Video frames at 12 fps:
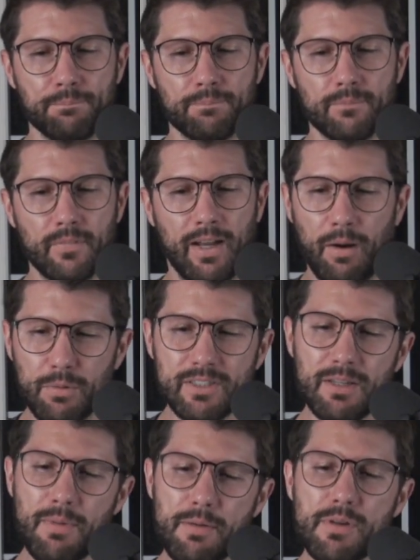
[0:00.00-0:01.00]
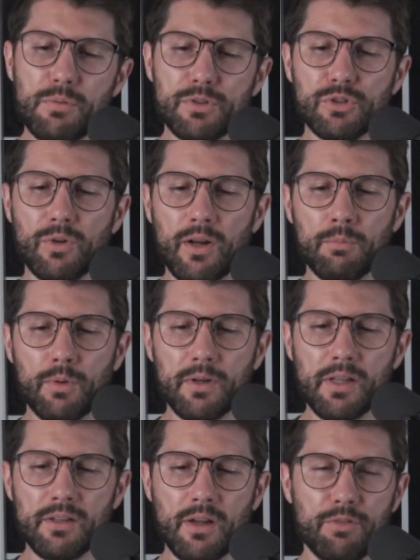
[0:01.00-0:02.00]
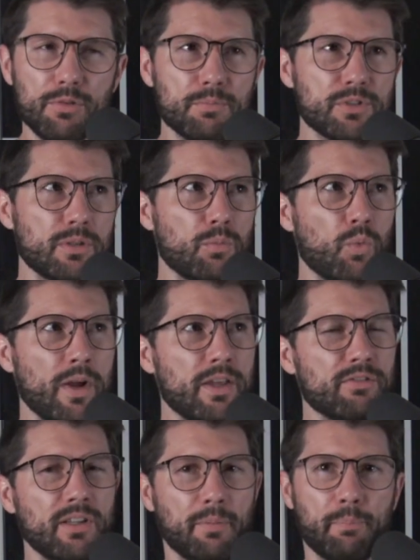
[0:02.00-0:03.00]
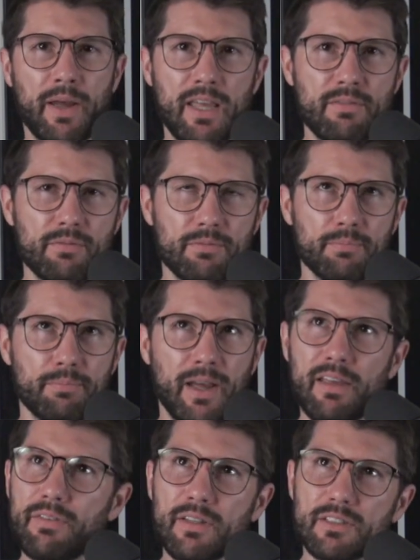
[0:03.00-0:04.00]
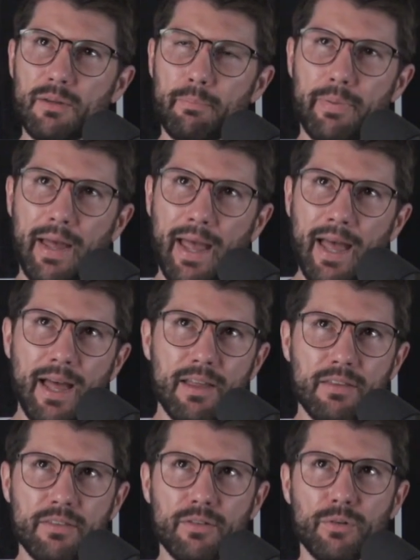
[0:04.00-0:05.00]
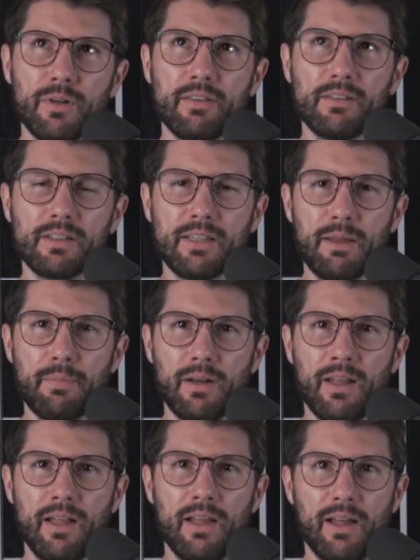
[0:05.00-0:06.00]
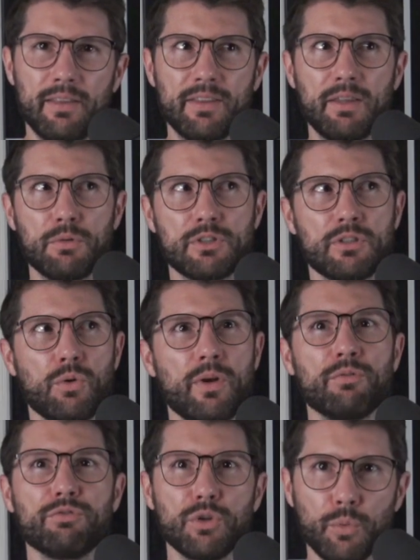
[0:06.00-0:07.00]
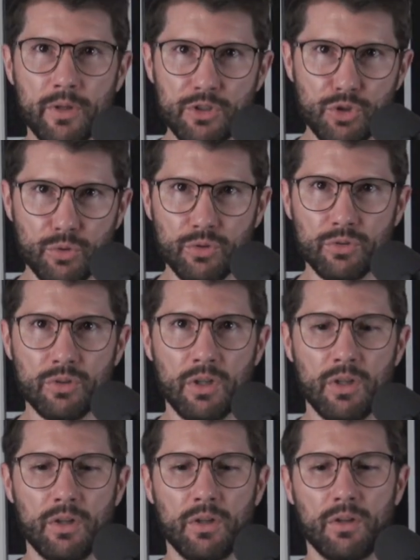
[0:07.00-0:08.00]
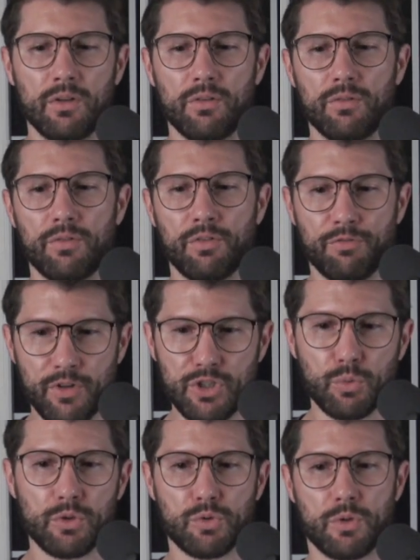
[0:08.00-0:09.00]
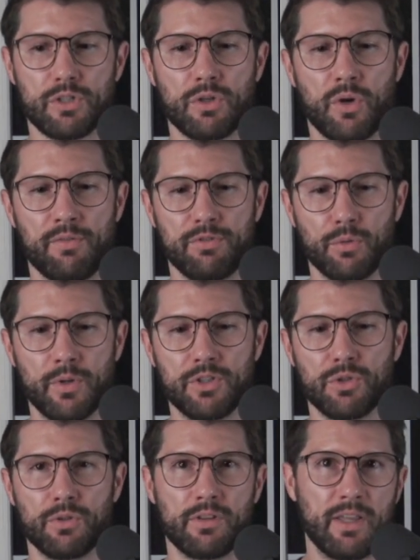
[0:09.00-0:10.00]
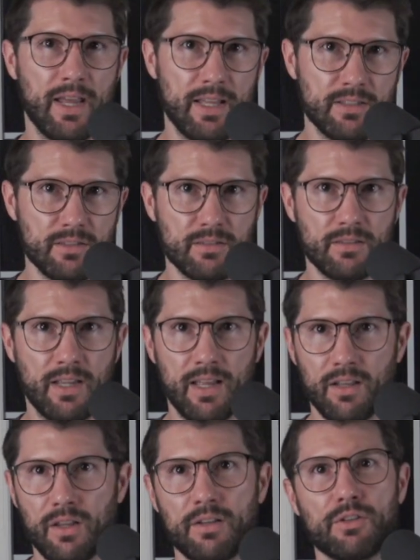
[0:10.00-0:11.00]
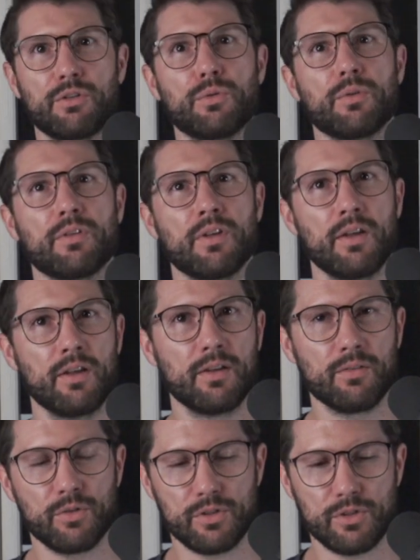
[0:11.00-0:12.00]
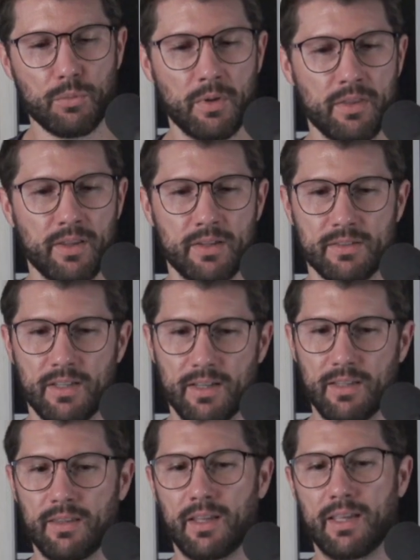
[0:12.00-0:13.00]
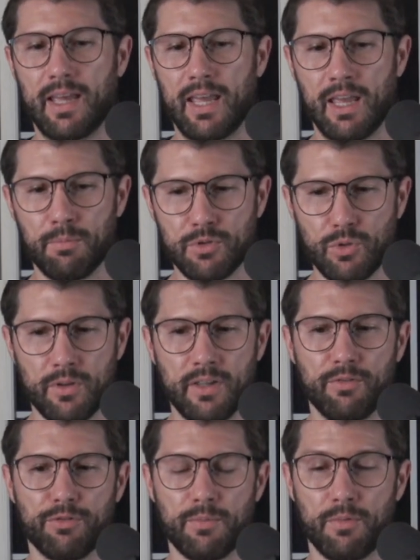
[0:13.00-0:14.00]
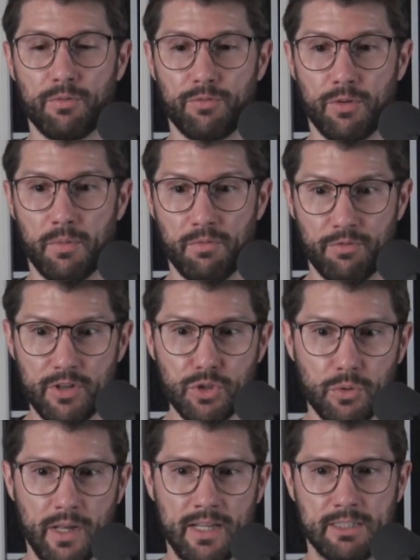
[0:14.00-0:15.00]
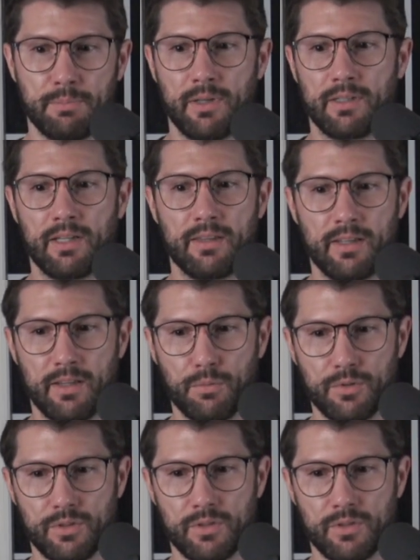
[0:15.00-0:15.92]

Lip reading: I would say maybe it was groundbreaking, not from some way of like paving some path or anything like that, but I think it was so influential. The visuals were so influential that they had a lot to do with so many things that came. So I think from a visual aspect, I think it was